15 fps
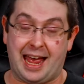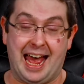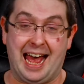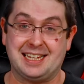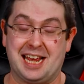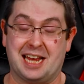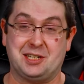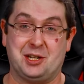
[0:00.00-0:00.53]

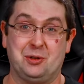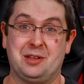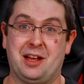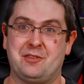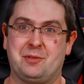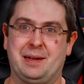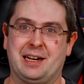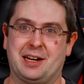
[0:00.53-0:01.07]
as I do
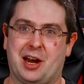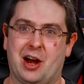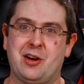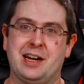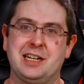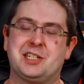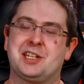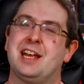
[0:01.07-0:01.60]
love to be
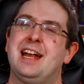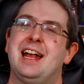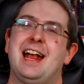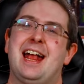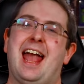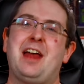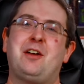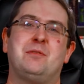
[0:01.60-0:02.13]
encouraged.
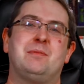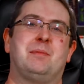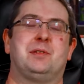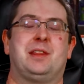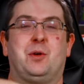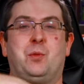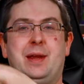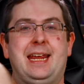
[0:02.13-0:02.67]
And remember
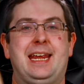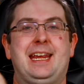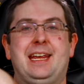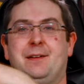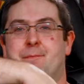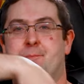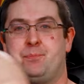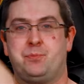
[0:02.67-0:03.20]
that we
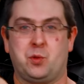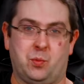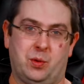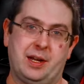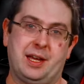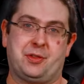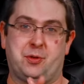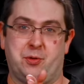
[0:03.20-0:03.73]

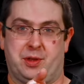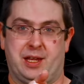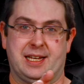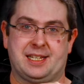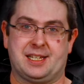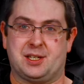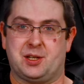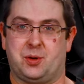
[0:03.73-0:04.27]
will get through
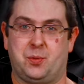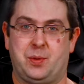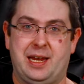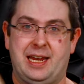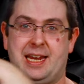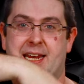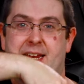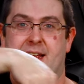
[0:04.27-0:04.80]
this.
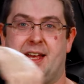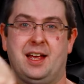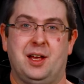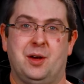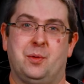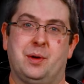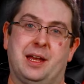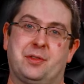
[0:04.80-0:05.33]
We
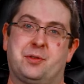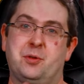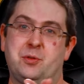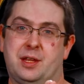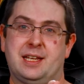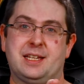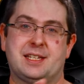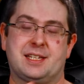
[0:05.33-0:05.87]
will get through
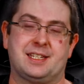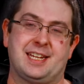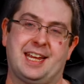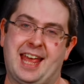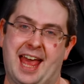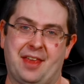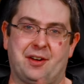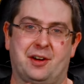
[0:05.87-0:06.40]
this
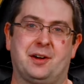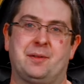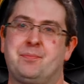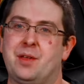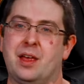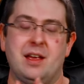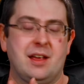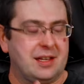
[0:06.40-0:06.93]
together.
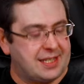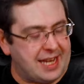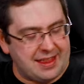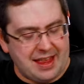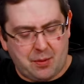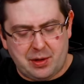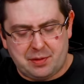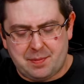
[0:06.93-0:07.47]
Say
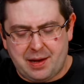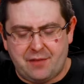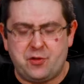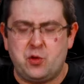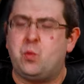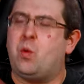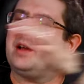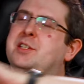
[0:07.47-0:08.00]
that with me if
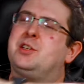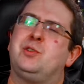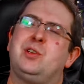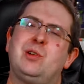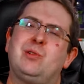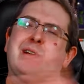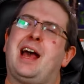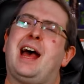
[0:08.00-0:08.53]
you want to. You
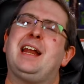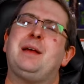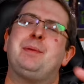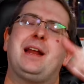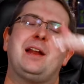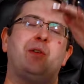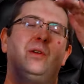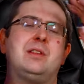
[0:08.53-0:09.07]
don't gotta,
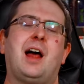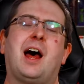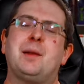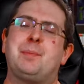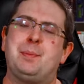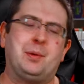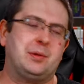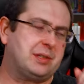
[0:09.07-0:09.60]
but I know a lot of
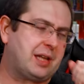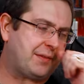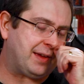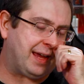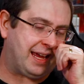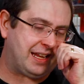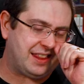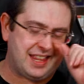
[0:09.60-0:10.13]
people love
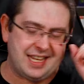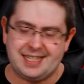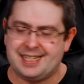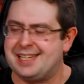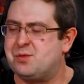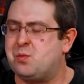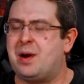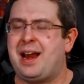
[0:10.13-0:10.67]
it. And this
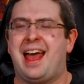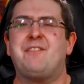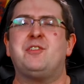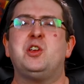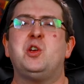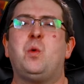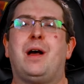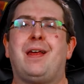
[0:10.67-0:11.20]
is whatever
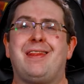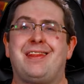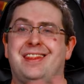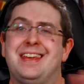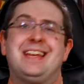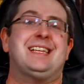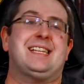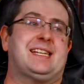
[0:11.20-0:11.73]
you want
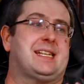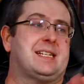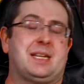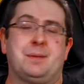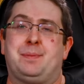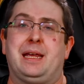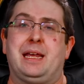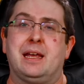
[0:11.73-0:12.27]
this
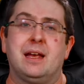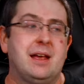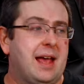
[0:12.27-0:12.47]
to be.